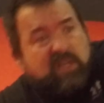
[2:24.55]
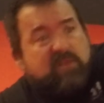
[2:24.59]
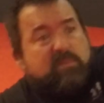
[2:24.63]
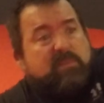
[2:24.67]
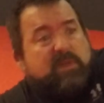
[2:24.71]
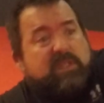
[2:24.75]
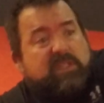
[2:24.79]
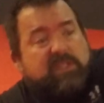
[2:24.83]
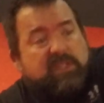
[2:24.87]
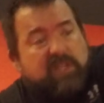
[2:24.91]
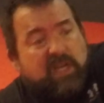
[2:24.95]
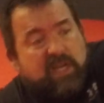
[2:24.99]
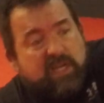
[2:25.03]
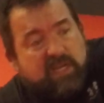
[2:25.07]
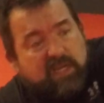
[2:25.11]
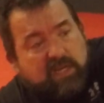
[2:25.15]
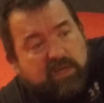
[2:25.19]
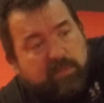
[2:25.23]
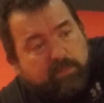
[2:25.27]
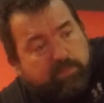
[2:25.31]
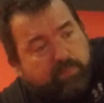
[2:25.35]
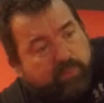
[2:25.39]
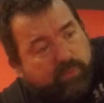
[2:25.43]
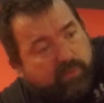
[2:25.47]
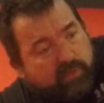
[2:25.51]
I'm excited
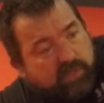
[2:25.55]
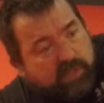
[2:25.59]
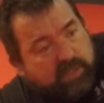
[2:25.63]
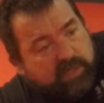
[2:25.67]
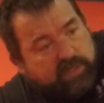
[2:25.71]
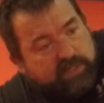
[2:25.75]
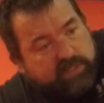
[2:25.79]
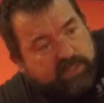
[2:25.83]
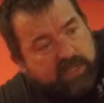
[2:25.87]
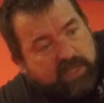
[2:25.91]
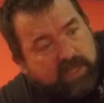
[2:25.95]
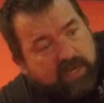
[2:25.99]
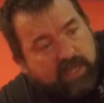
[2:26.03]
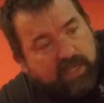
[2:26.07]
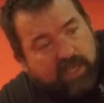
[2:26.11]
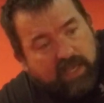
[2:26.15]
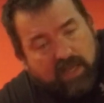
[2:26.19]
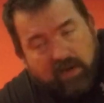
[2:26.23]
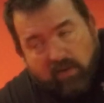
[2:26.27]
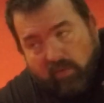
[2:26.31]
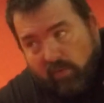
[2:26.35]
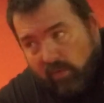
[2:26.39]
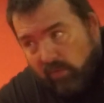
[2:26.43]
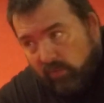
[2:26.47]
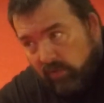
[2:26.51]
to pull on his head. I
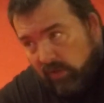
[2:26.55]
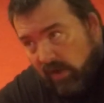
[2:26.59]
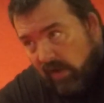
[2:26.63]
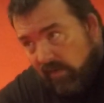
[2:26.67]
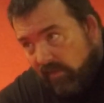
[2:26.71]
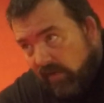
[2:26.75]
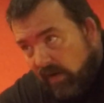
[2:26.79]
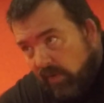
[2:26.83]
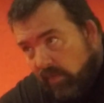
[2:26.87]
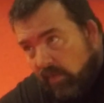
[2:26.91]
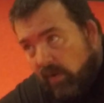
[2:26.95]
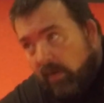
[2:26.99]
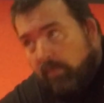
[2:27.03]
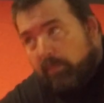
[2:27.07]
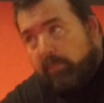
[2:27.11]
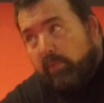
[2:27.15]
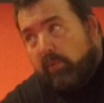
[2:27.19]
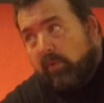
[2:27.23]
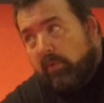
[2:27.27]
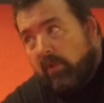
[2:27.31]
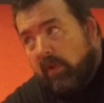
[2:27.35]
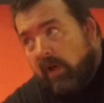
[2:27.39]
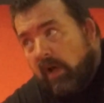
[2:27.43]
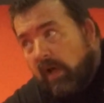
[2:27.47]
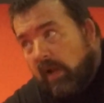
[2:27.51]
got a hold of it, I want to
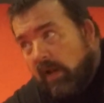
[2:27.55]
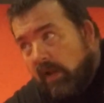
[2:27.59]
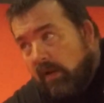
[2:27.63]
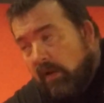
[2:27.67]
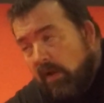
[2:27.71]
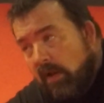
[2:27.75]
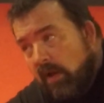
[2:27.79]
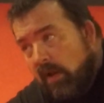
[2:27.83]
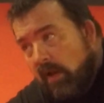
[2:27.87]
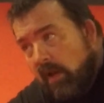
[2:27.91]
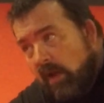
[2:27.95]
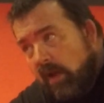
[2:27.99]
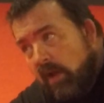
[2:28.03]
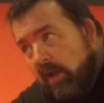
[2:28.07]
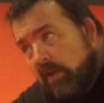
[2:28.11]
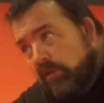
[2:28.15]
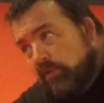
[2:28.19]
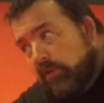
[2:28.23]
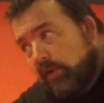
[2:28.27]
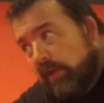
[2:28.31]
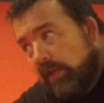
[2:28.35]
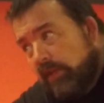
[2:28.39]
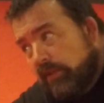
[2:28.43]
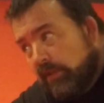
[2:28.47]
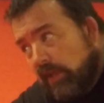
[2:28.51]
pull on it.
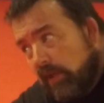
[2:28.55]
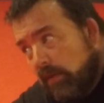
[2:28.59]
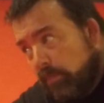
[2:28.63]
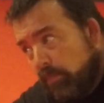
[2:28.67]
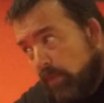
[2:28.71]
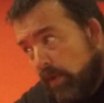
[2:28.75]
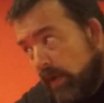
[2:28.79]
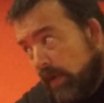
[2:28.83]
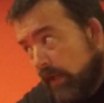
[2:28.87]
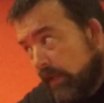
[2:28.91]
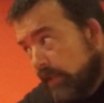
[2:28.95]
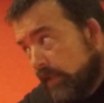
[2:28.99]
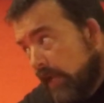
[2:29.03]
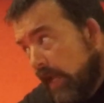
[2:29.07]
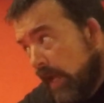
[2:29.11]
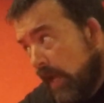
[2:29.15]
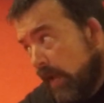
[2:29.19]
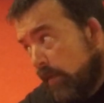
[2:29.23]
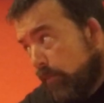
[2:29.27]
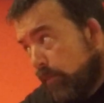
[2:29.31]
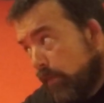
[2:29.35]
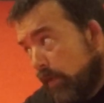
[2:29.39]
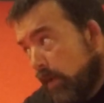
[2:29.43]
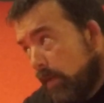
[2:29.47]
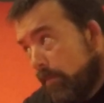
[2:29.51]
So he's going to bring his
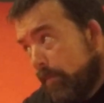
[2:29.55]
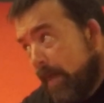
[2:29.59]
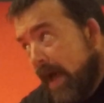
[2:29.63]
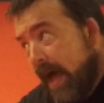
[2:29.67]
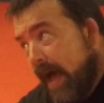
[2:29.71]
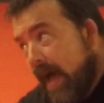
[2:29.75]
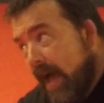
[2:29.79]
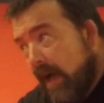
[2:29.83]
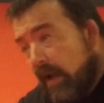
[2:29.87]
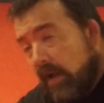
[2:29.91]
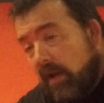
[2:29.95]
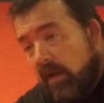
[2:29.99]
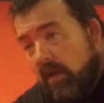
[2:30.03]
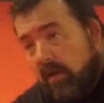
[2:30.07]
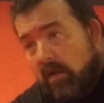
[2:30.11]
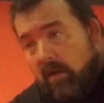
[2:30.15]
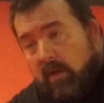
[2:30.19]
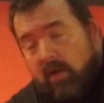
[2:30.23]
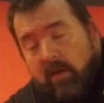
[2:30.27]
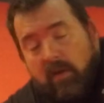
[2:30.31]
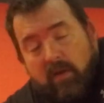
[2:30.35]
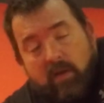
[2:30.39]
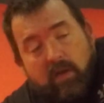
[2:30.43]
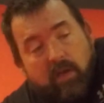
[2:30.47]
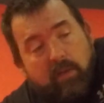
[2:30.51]
hand from the back
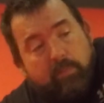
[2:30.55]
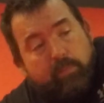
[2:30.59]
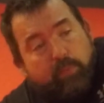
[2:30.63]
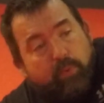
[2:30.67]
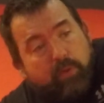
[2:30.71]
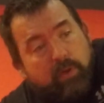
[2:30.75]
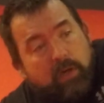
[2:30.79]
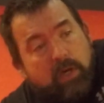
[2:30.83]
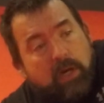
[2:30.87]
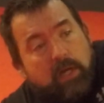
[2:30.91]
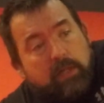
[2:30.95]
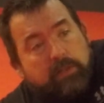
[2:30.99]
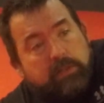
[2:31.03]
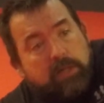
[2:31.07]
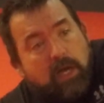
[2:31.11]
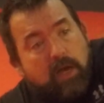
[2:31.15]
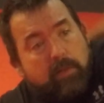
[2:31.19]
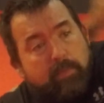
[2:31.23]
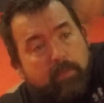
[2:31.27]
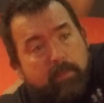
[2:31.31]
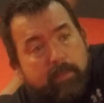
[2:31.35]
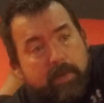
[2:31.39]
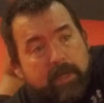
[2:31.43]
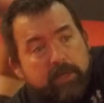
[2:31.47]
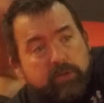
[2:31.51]
and put it on
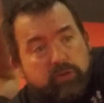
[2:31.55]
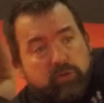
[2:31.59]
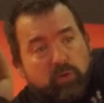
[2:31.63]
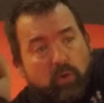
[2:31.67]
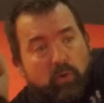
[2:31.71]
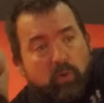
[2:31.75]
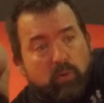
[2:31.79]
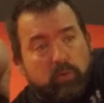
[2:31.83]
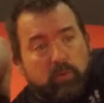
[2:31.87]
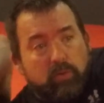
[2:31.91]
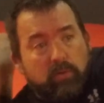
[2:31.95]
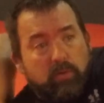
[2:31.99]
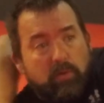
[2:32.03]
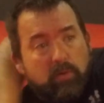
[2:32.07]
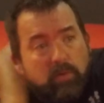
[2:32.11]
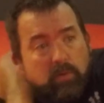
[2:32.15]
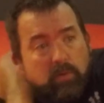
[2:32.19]
top of my shoulder.